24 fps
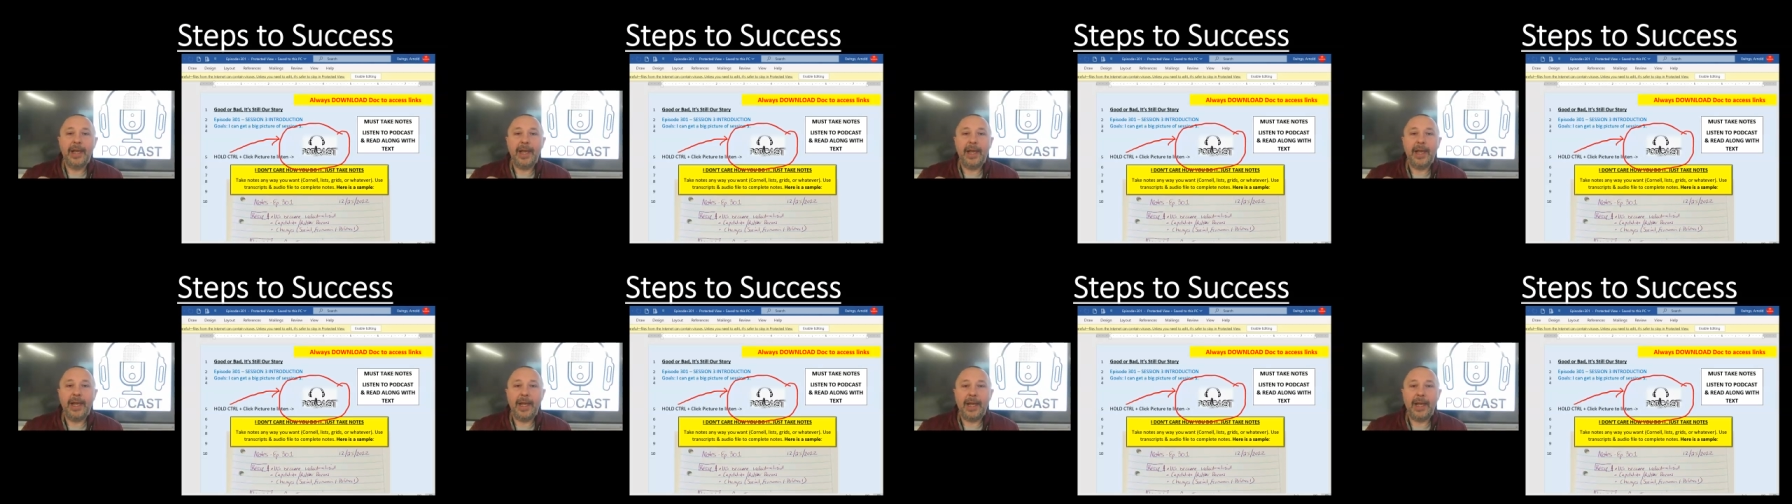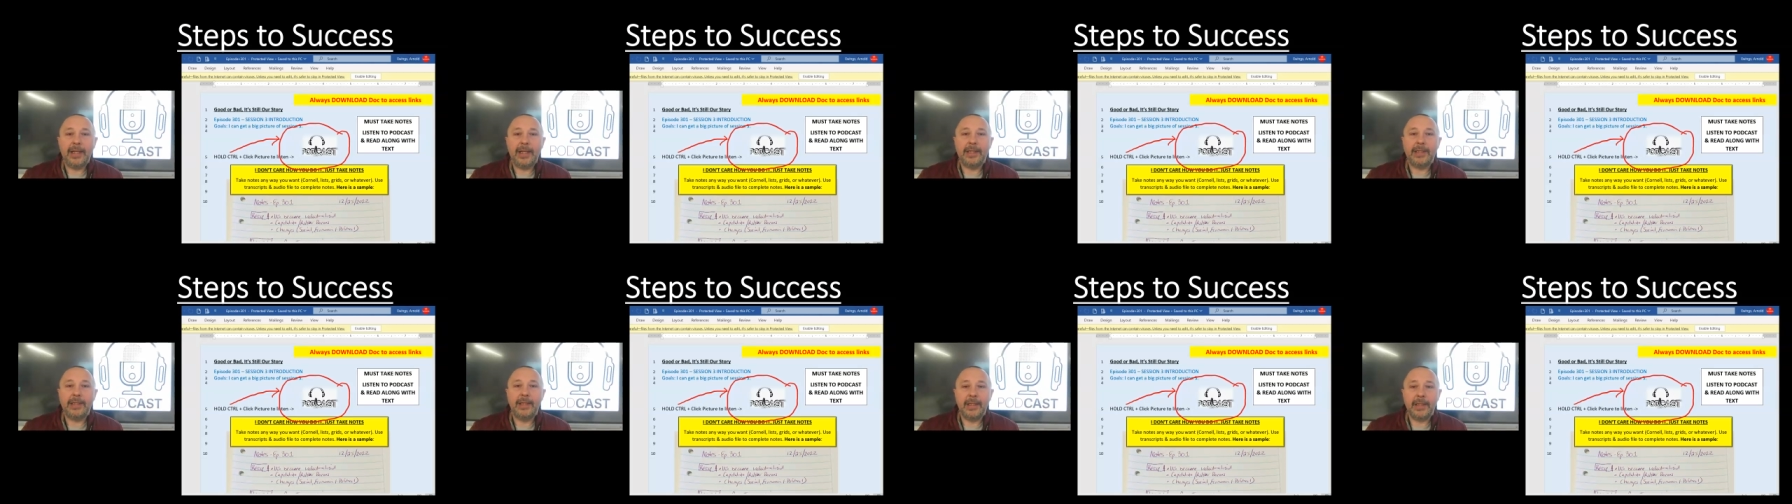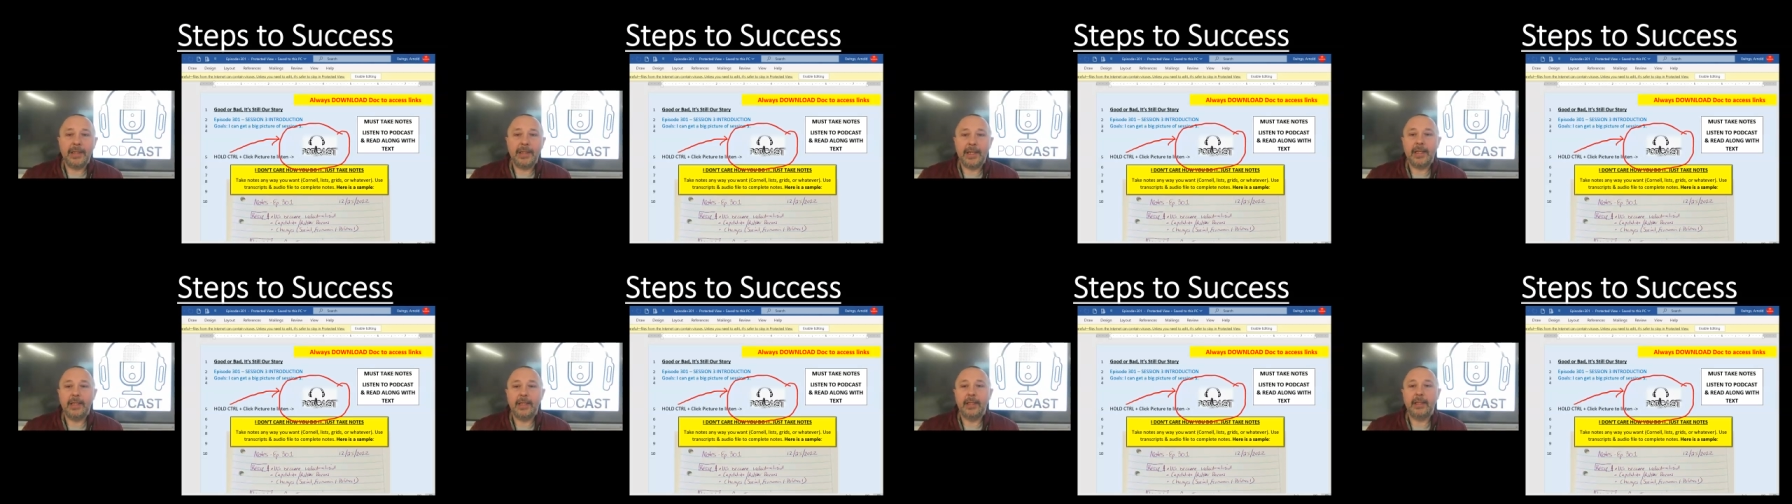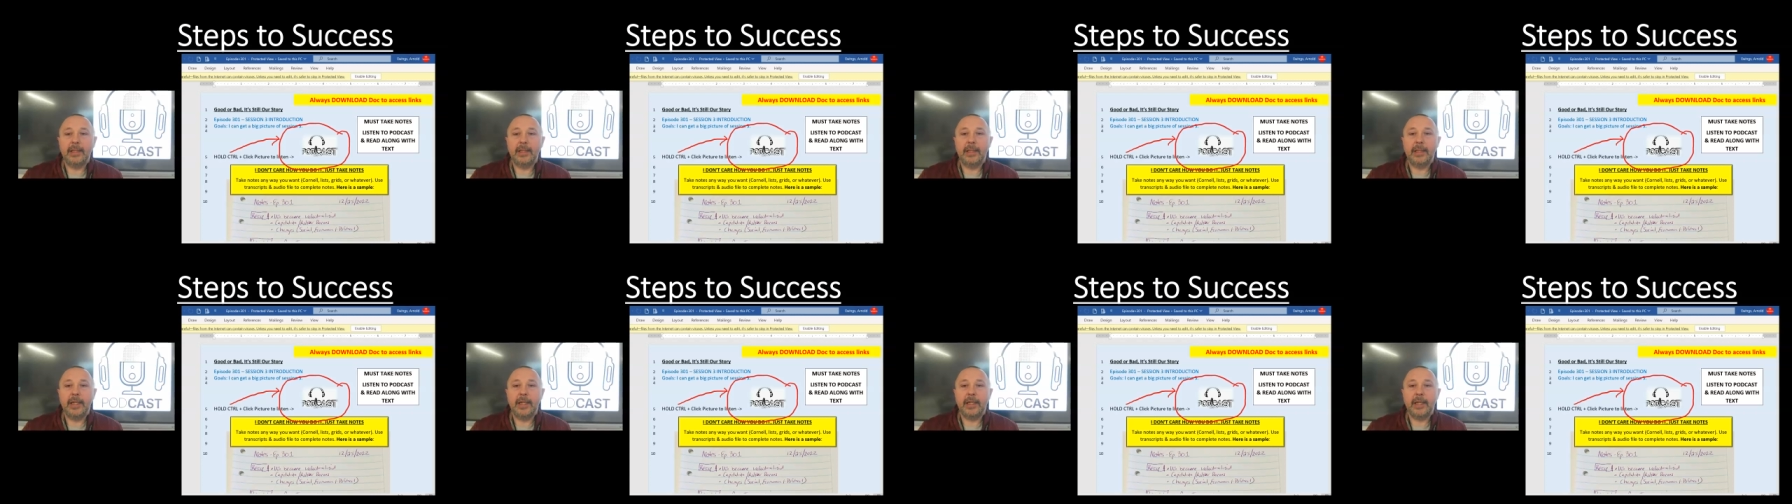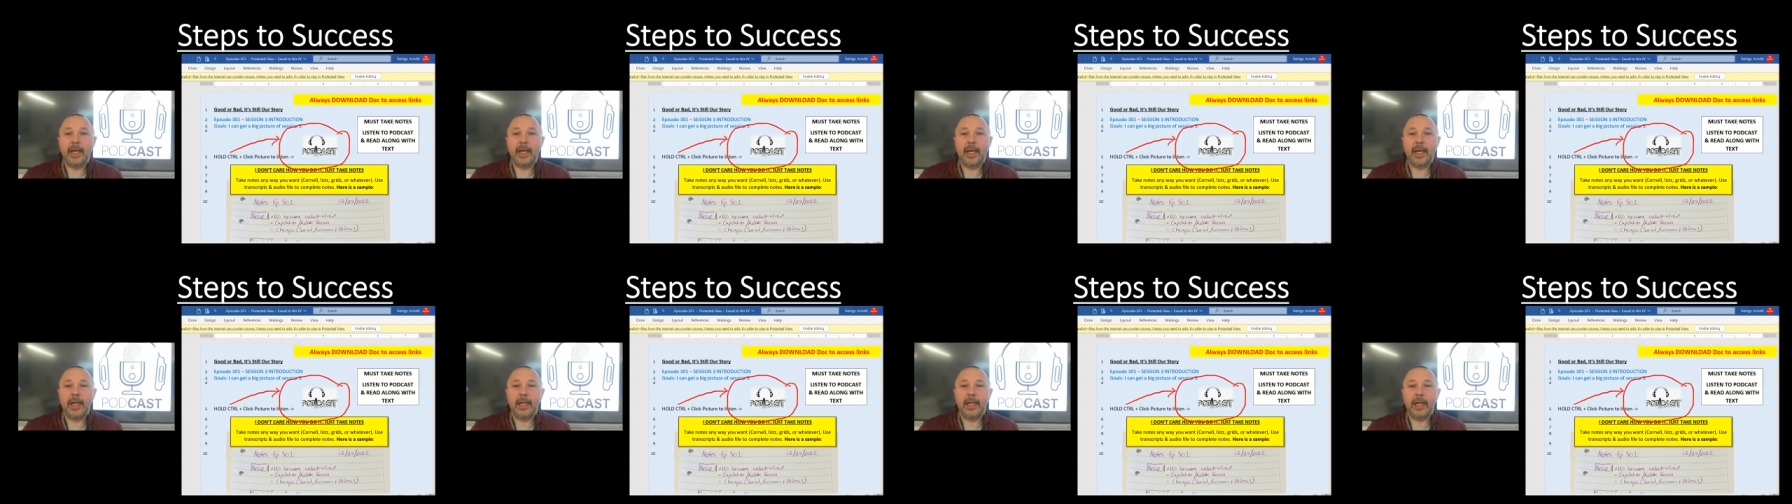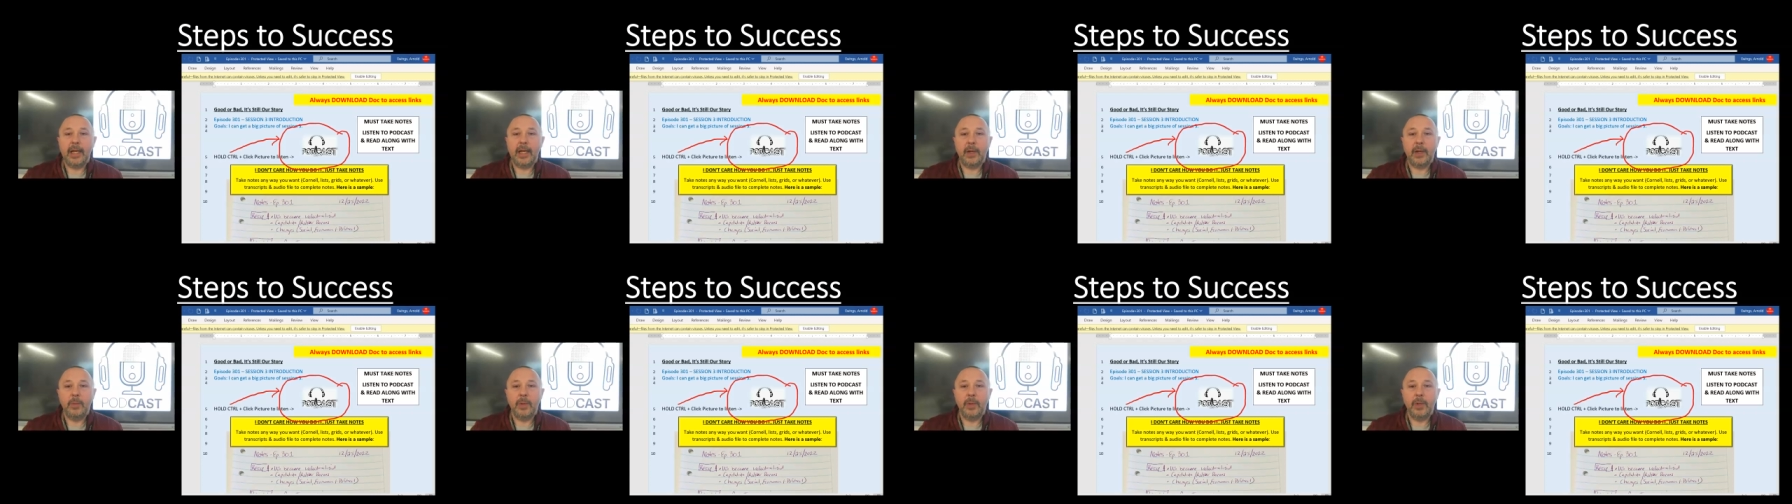and click on the link, and
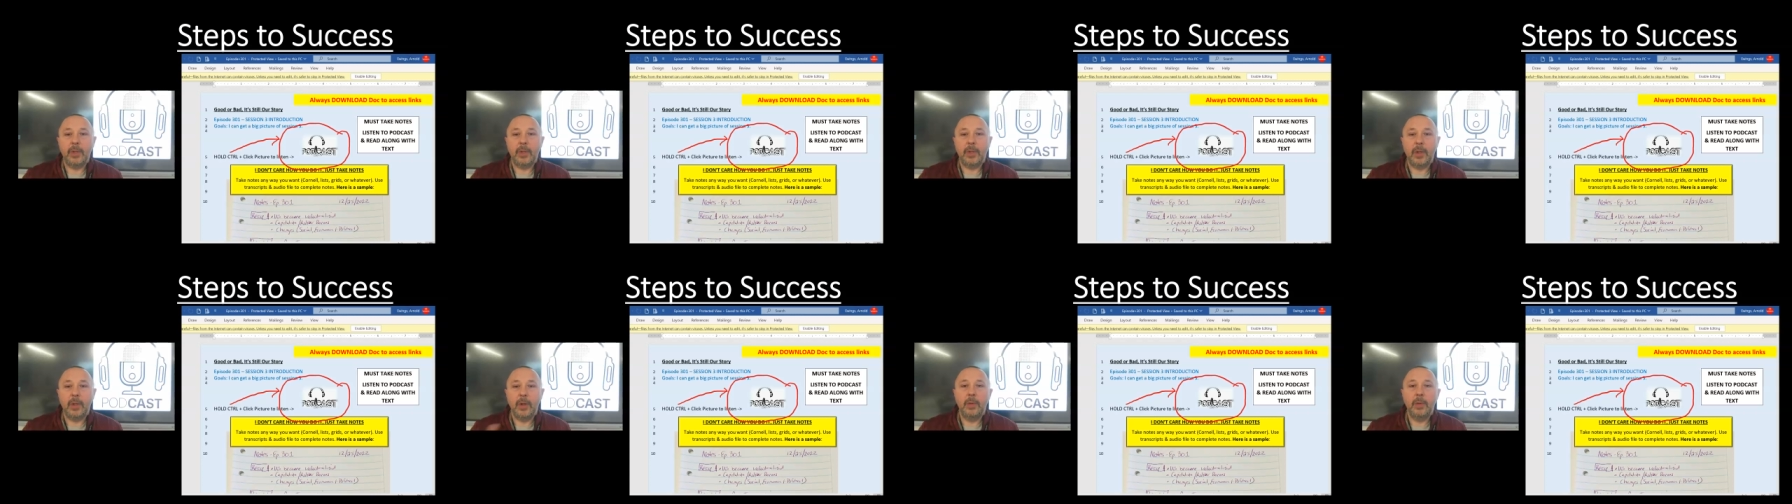it will